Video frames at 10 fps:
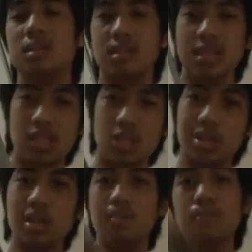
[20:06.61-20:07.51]
this
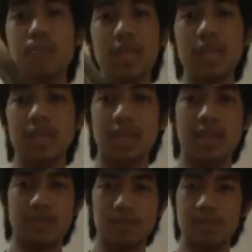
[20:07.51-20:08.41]
could be
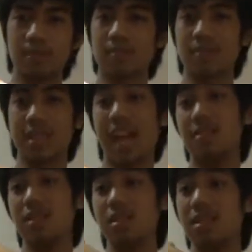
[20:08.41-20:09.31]
a
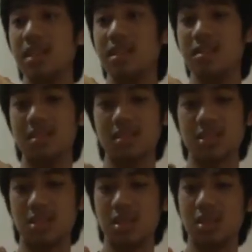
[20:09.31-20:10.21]
cavalry
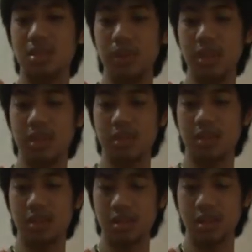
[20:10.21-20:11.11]
sword to be
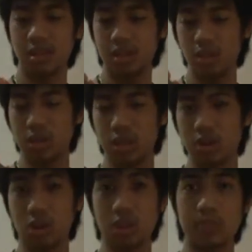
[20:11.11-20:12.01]
used on
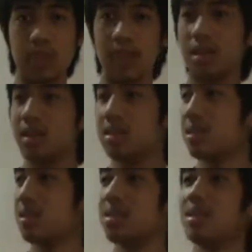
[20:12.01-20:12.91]
horseback.
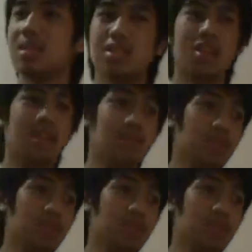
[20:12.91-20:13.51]
Sorry, I'm